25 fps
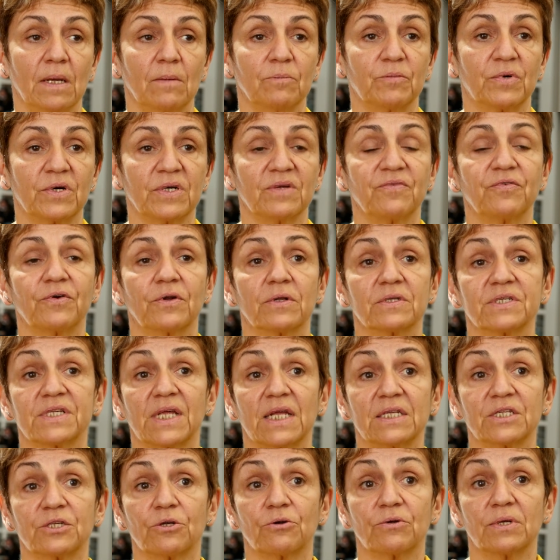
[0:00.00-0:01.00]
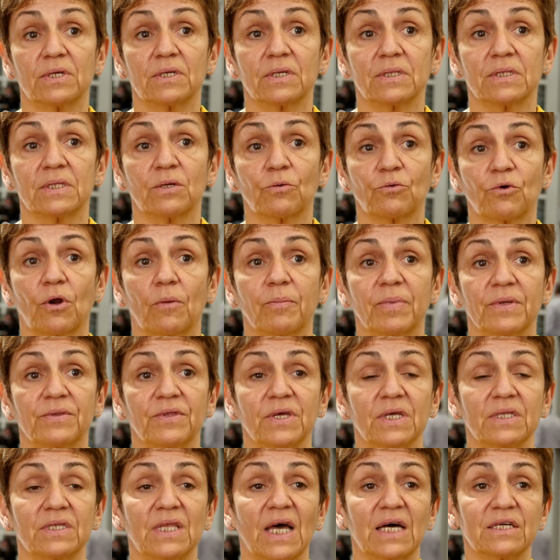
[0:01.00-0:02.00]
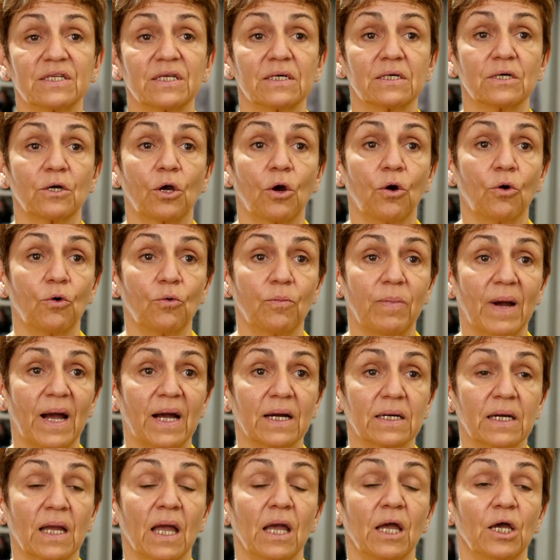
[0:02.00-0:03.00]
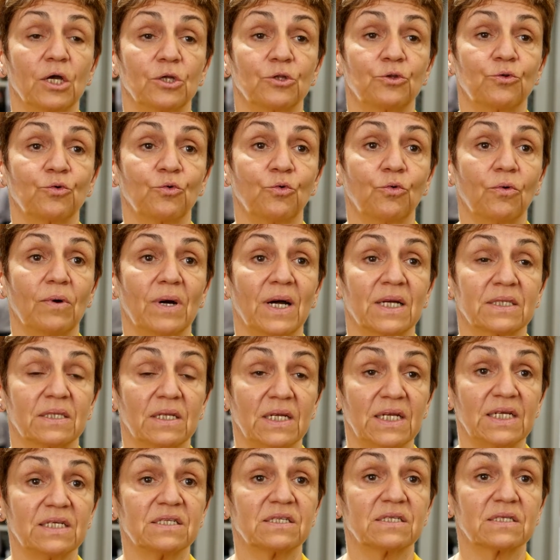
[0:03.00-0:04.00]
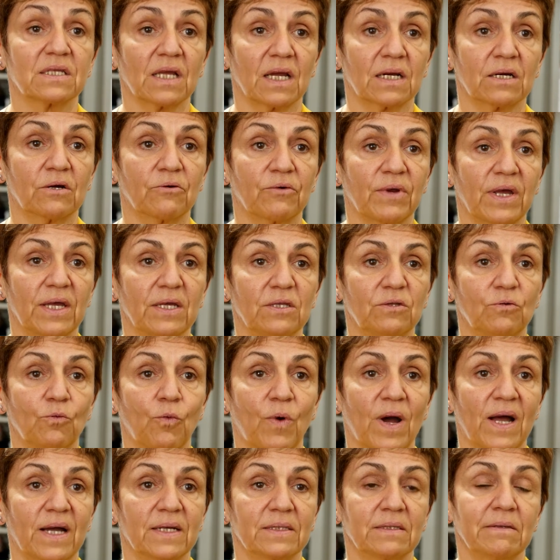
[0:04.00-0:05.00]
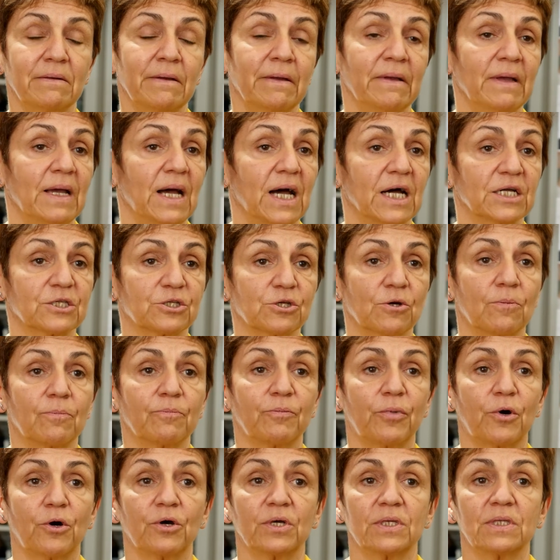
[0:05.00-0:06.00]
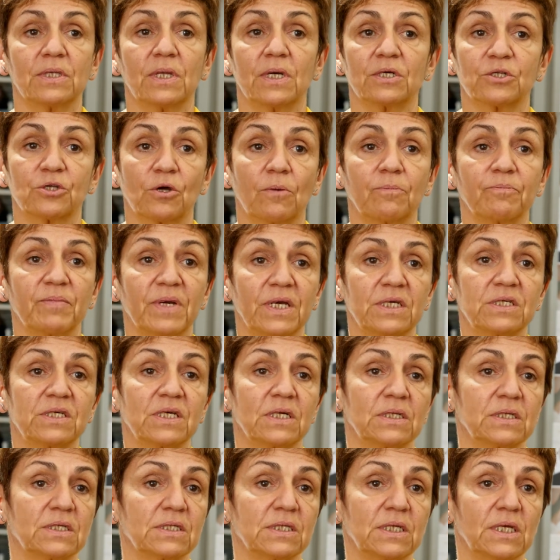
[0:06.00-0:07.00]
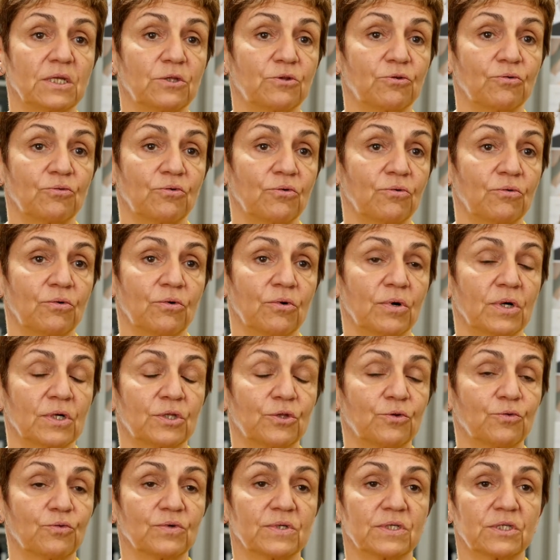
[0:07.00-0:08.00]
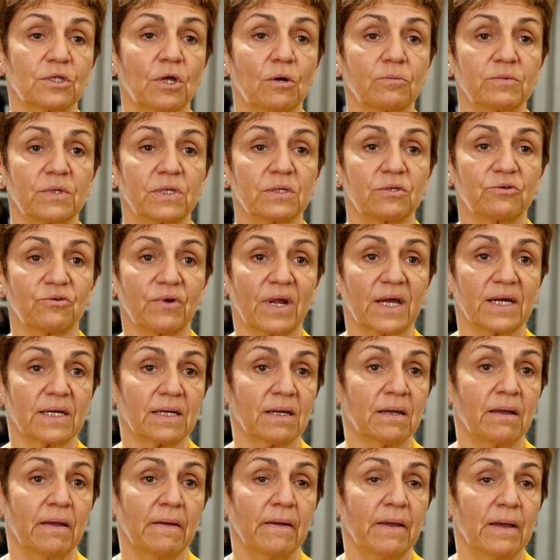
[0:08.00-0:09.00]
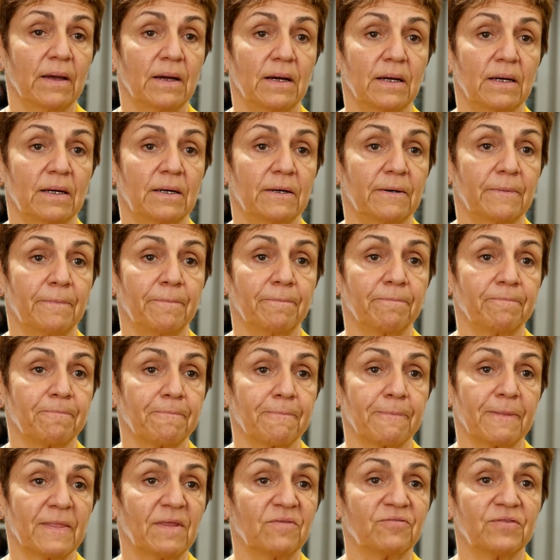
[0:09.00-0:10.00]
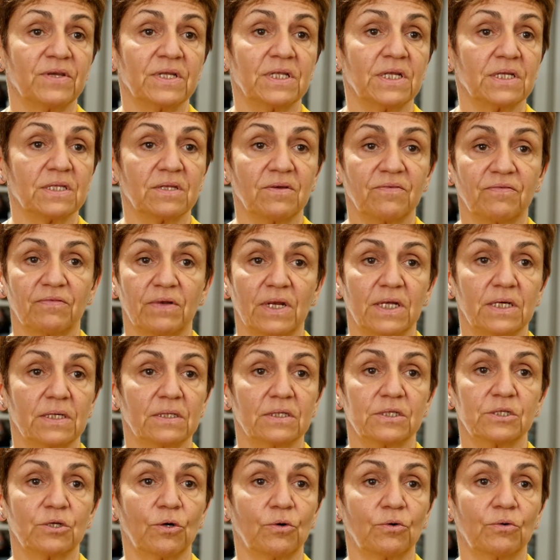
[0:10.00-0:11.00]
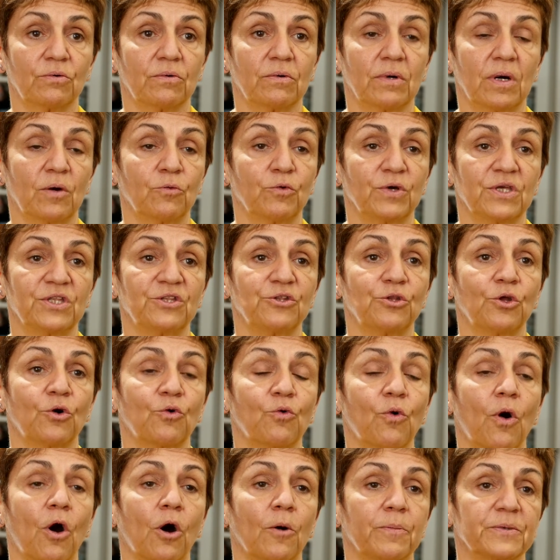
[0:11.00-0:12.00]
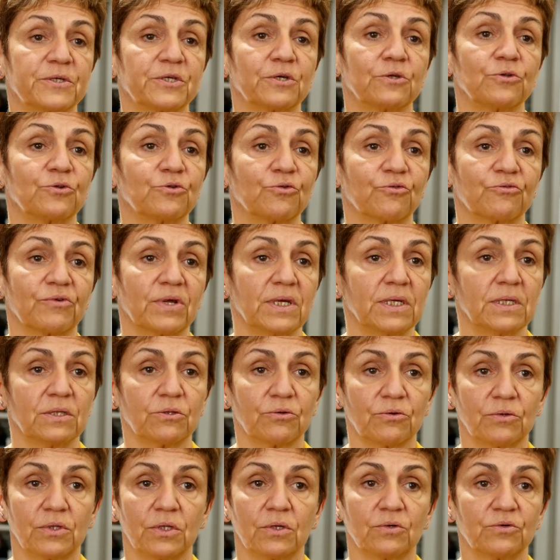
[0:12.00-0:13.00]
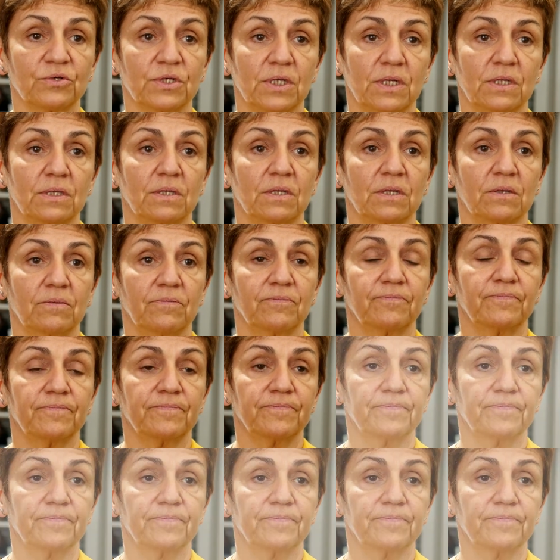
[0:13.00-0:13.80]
peripheral sensory neuropathy doesn't go back to at least grade 1, at some point some patients need to stop the drug definitively, so with no option to reintroduce it.